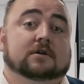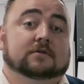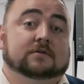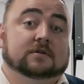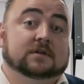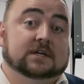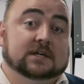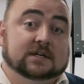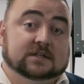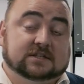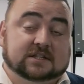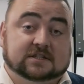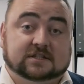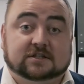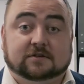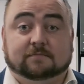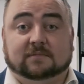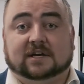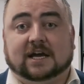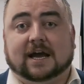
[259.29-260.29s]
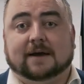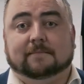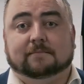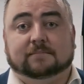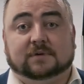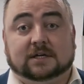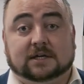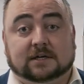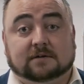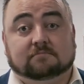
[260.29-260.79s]
the system can
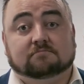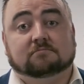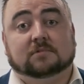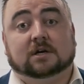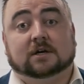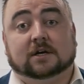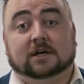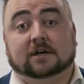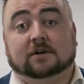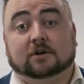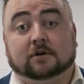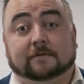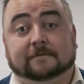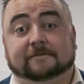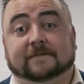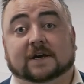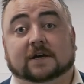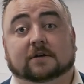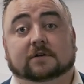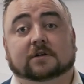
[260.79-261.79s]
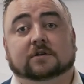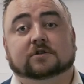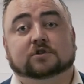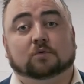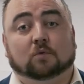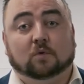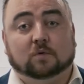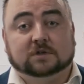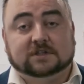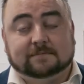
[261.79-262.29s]
be configured
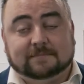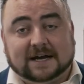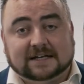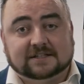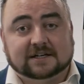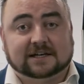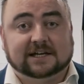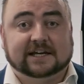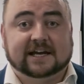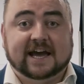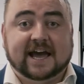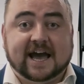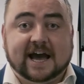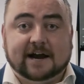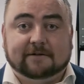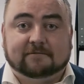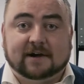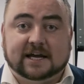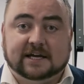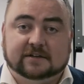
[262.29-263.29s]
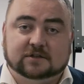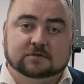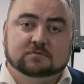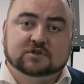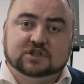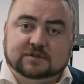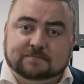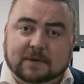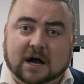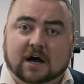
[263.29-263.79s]
to automatically aerate,
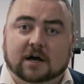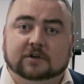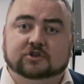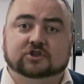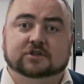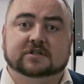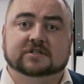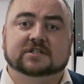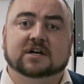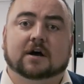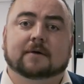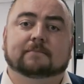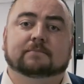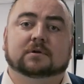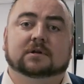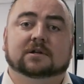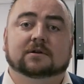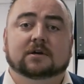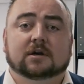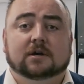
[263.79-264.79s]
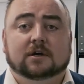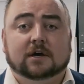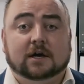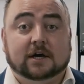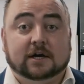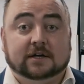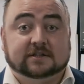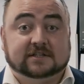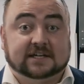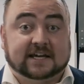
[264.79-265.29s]
sparge the sample
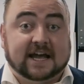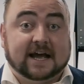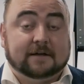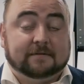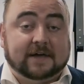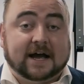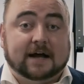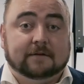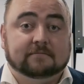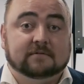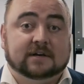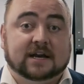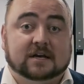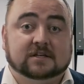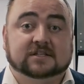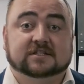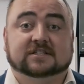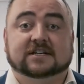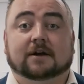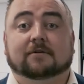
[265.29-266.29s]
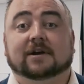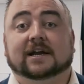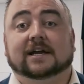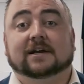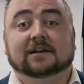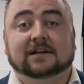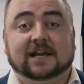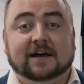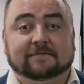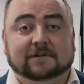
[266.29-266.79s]
to get that necessary
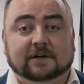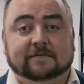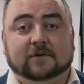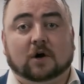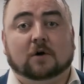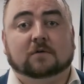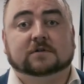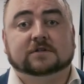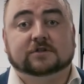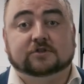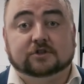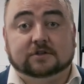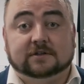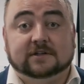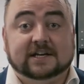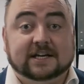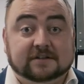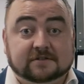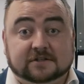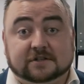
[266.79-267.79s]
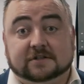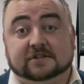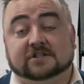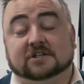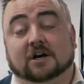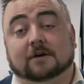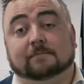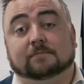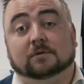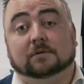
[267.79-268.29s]
level of oxygen into the
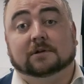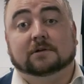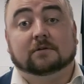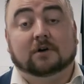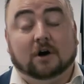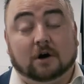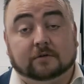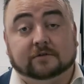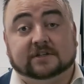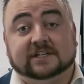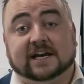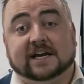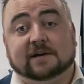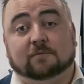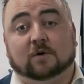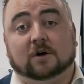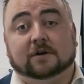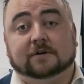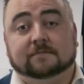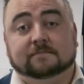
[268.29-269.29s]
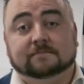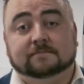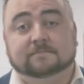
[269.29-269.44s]
sample on day 1.